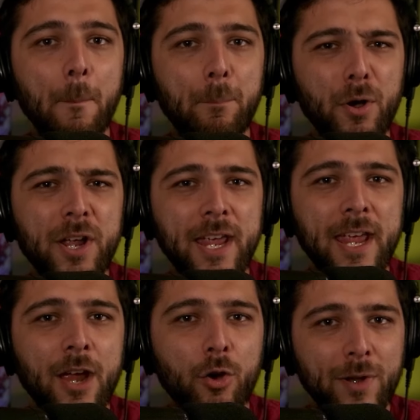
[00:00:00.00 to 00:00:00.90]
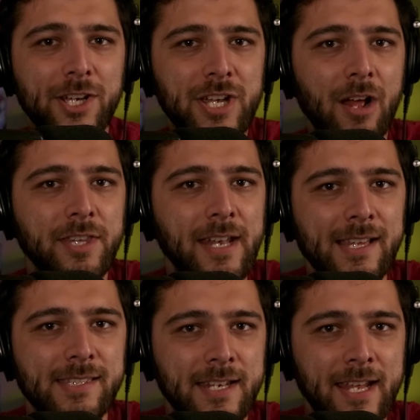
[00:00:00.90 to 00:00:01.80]
Boogie reached out to
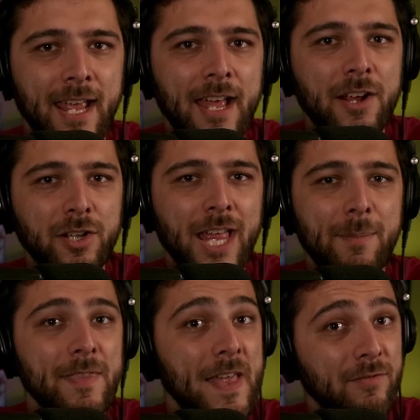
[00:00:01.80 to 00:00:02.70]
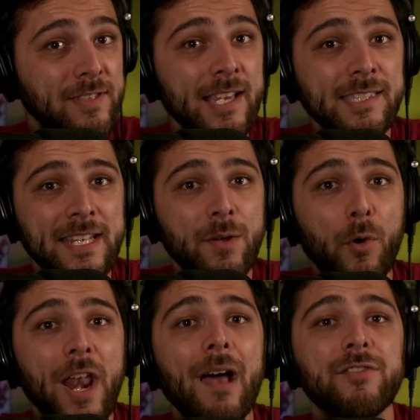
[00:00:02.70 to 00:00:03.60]
Destiny claiming that if Destiny
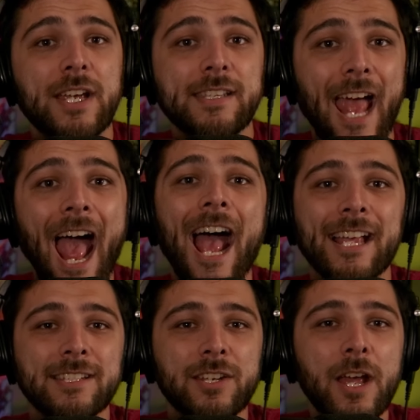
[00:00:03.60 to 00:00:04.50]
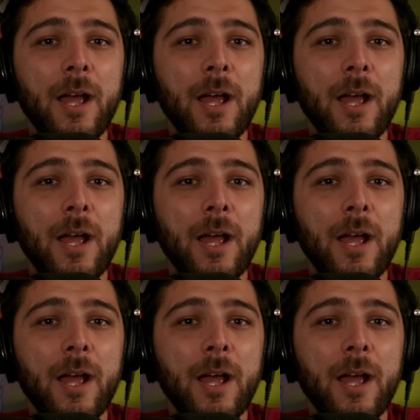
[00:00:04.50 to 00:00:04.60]
would have just asked,